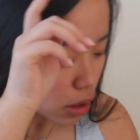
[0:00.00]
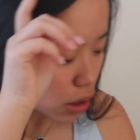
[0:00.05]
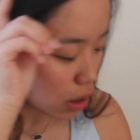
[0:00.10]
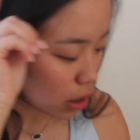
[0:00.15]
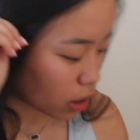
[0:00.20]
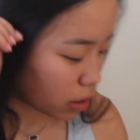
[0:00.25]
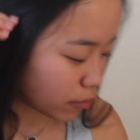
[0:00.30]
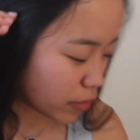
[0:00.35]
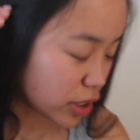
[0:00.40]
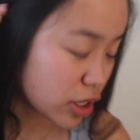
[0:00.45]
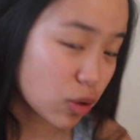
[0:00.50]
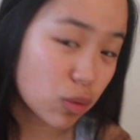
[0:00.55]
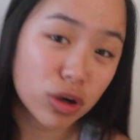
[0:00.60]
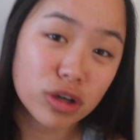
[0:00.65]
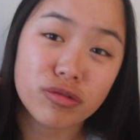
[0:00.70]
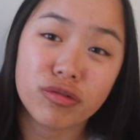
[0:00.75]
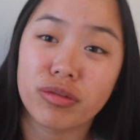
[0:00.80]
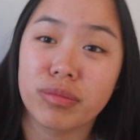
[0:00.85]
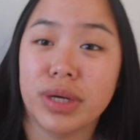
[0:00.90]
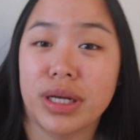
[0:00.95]
And it
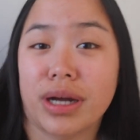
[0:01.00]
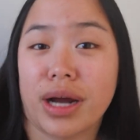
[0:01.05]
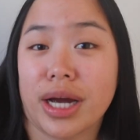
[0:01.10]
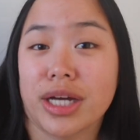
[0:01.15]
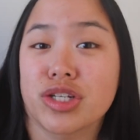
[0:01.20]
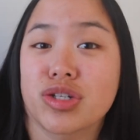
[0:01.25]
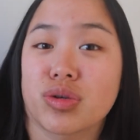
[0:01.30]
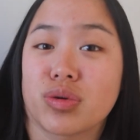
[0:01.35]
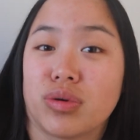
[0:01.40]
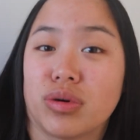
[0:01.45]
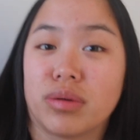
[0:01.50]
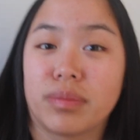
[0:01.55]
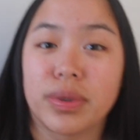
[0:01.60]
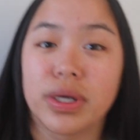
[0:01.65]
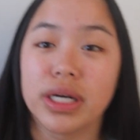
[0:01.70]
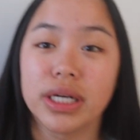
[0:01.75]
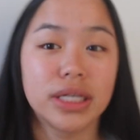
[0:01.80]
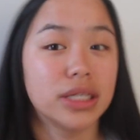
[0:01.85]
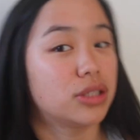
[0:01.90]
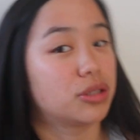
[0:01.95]
worked for me in high school,
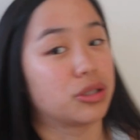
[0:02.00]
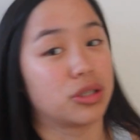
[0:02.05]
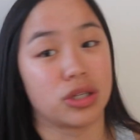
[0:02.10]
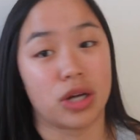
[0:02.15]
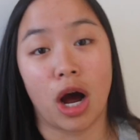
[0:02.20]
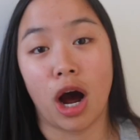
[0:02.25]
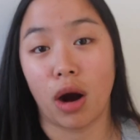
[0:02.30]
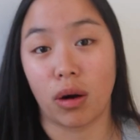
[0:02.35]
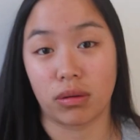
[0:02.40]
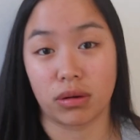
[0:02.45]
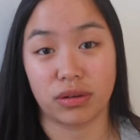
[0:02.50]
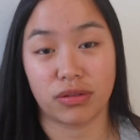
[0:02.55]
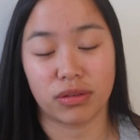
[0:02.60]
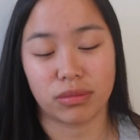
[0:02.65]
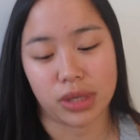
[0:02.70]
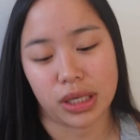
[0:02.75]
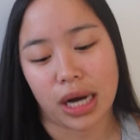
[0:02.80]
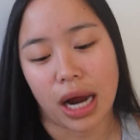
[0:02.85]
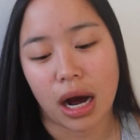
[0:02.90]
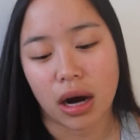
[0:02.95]
but it does not work for
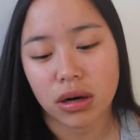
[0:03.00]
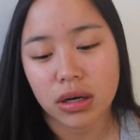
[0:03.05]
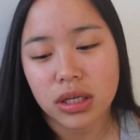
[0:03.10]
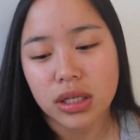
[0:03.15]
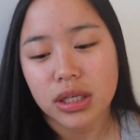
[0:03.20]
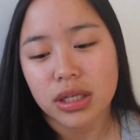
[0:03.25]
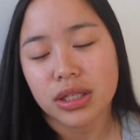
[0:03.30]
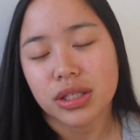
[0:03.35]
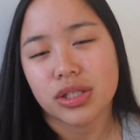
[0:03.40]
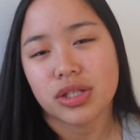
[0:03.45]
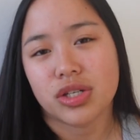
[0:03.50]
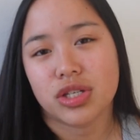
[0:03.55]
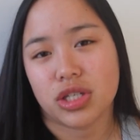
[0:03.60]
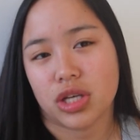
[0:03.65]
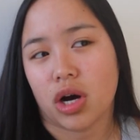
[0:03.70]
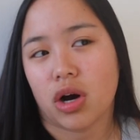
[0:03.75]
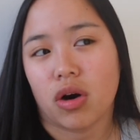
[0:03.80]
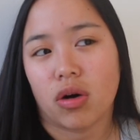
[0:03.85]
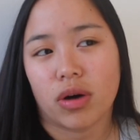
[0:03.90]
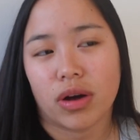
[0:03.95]
me now.
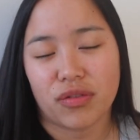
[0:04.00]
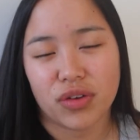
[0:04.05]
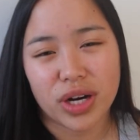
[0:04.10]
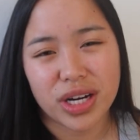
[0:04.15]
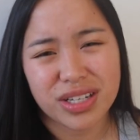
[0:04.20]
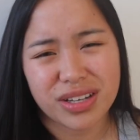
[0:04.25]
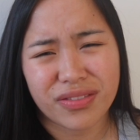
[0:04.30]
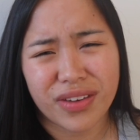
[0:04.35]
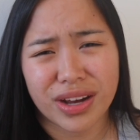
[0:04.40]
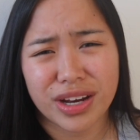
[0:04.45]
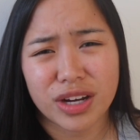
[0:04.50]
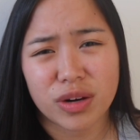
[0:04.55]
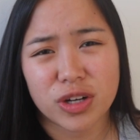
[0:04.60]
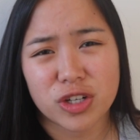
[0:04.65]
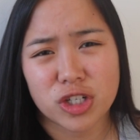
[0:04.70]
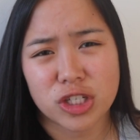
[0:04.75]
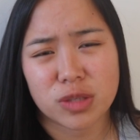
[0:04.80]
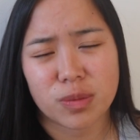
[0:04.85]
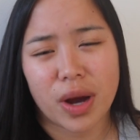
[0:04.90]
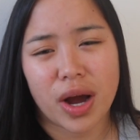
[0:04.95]
So if you guys have any
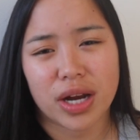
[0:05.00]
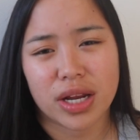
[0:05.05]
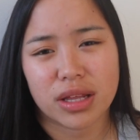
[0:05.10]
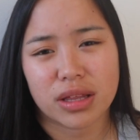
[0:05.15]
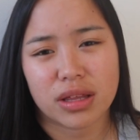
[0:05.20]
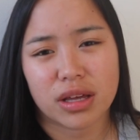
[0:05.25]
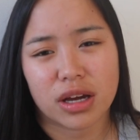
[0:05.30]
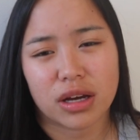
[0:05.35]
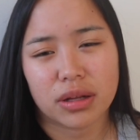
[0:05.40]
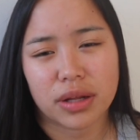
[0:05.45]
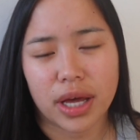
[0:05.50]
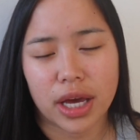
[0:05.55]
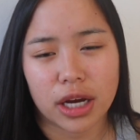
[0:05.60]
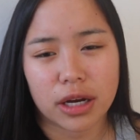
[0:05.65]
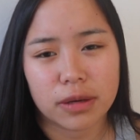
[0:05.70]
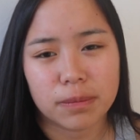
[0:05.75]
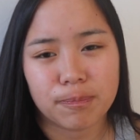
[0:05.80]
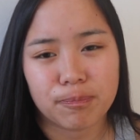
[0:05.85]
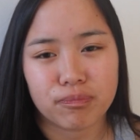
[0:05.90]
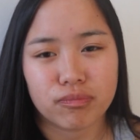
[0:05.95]
questions about anything,
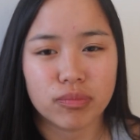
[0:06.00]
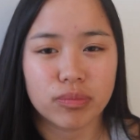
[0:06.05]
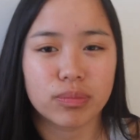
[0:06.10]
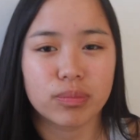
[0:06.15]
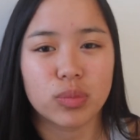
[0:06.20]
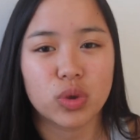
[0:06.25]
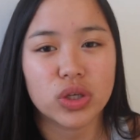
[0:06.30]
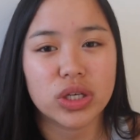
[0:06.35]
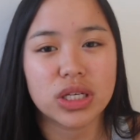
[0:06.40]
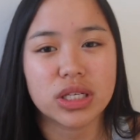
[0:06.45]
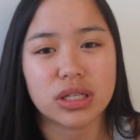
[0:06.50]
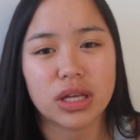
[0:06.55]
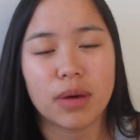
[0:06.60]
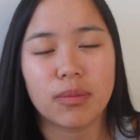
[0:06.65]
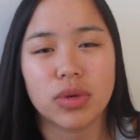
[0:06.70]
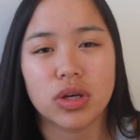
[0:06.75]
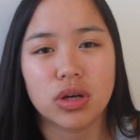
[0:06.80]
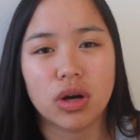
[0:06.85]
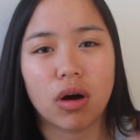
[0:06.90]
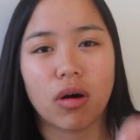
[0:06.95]
like, please let
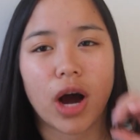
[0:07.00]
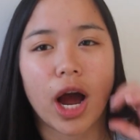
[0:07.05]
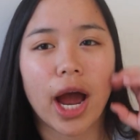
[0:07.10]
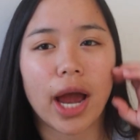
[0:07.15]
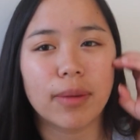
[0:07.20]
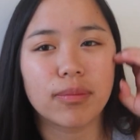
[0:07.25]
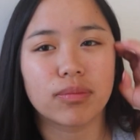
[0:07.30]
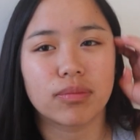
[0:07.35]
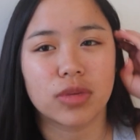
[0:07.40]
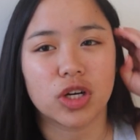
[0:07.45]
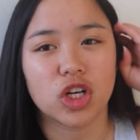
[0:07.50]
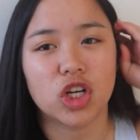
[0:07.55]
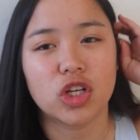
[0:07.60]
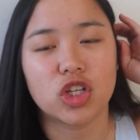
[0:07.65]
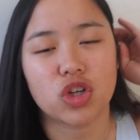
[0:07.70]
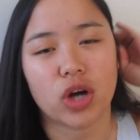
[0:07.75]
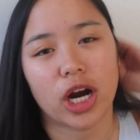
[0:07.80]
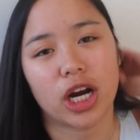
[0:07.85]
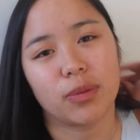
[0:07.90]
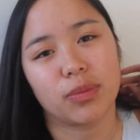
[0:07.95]
me know. I'm gonna
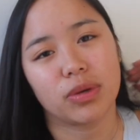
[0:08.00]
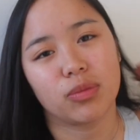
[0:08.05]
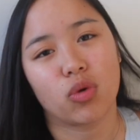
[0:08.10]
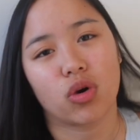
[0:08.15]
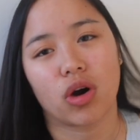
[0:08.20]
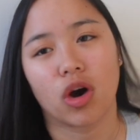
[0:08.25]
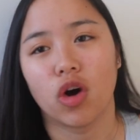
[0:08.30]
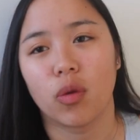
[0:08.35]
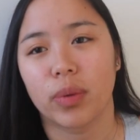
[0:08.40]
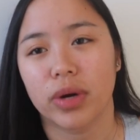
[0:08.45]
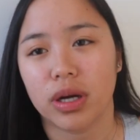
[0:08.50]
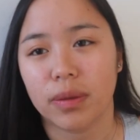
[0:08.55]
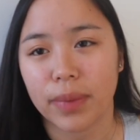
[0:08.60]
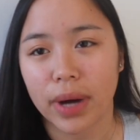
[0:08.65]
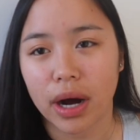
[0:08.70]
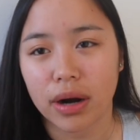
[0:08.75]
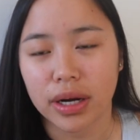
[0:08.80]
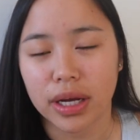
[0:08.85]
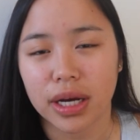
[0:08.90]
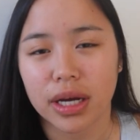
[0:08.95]
try to be more open
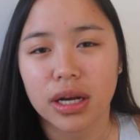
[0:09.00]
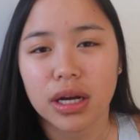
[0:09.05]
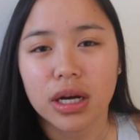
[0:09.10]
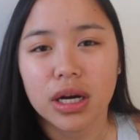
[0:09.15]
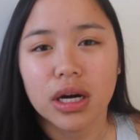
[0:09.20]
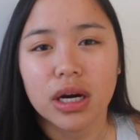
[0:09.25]
about it.